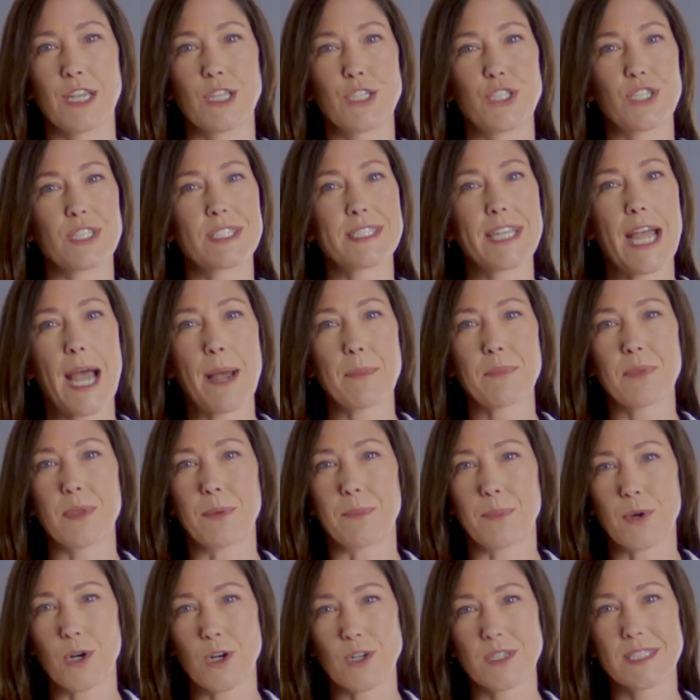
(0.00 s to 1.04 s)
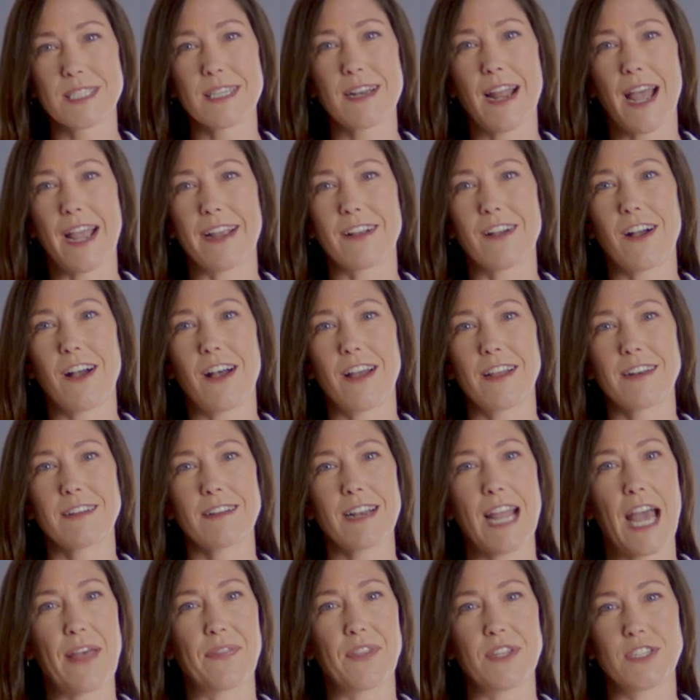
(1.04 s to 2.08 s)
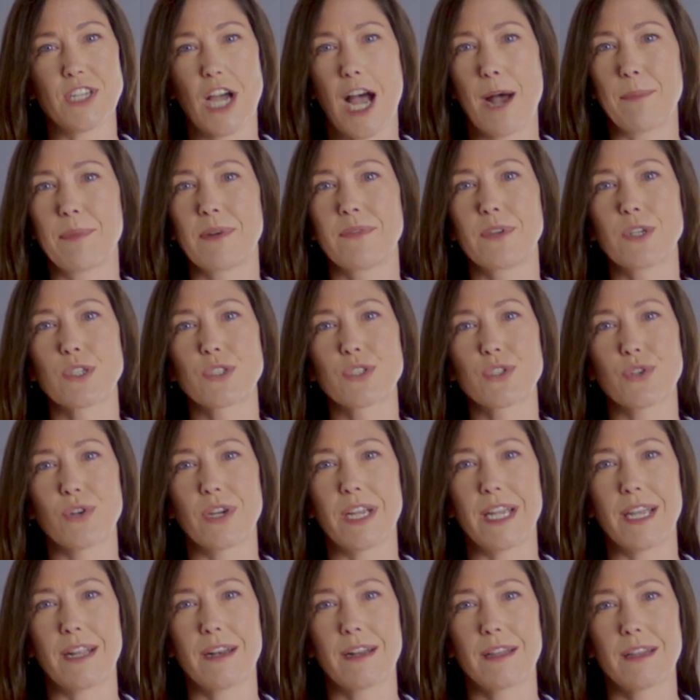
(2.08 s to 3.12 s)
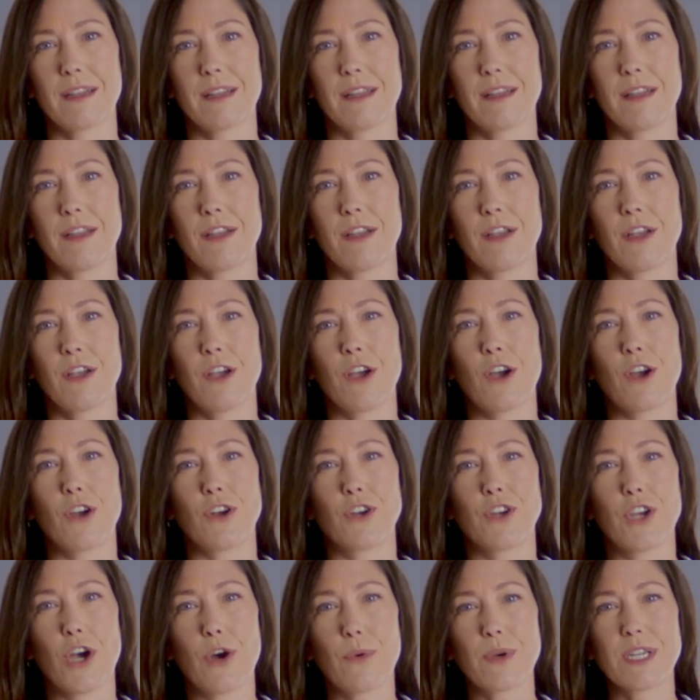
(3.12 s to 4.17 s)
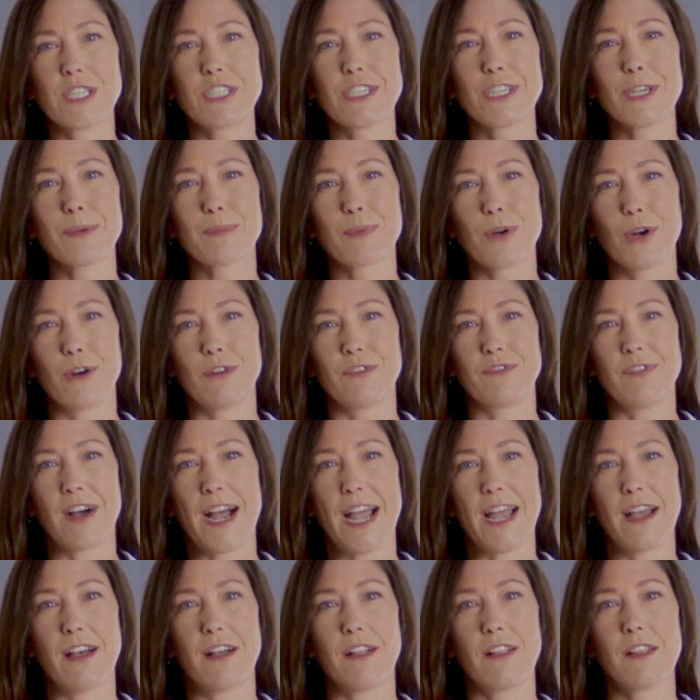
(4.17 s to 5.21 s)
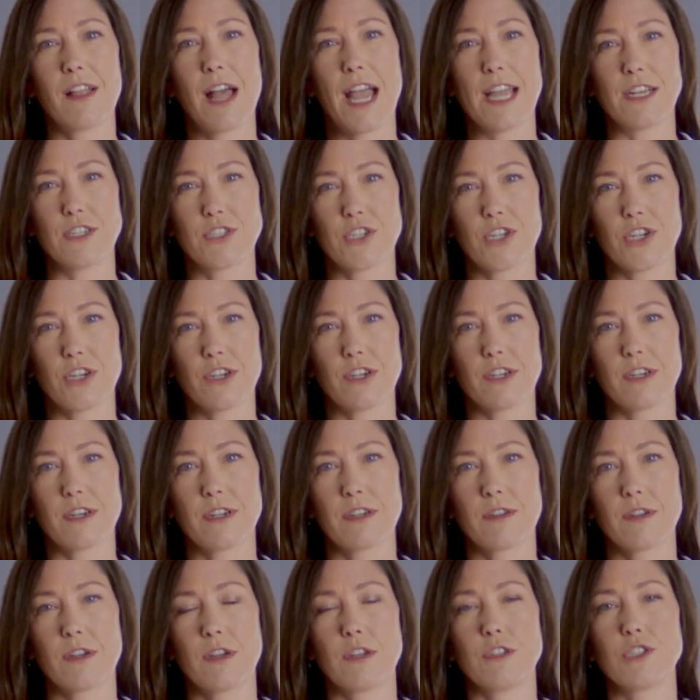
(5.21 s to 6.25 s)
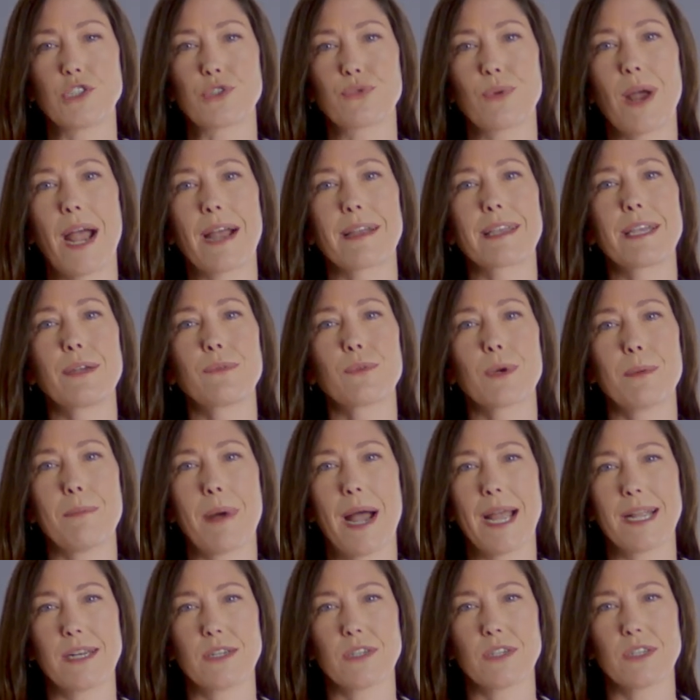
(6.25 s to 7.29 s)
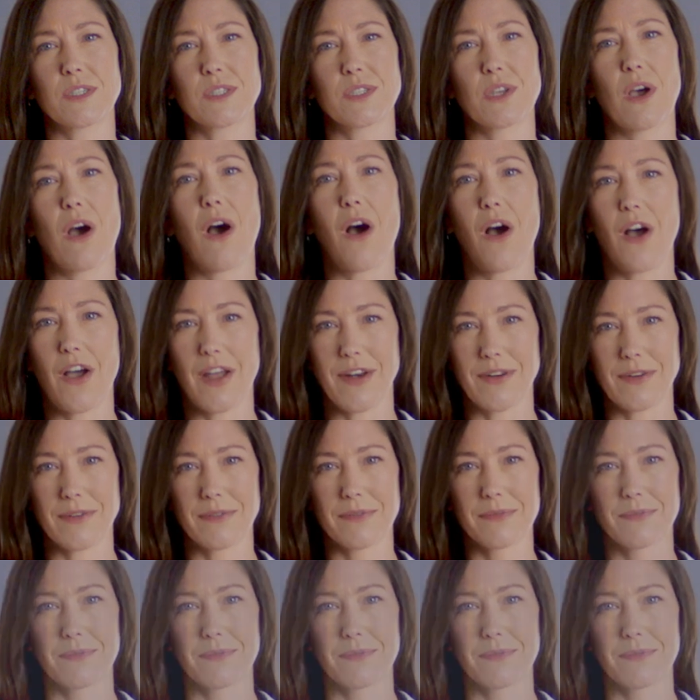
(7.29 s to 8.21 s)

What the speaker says: Just tap the person icon at the top of your screen, go into your profile, and turn Tracking Reminders on.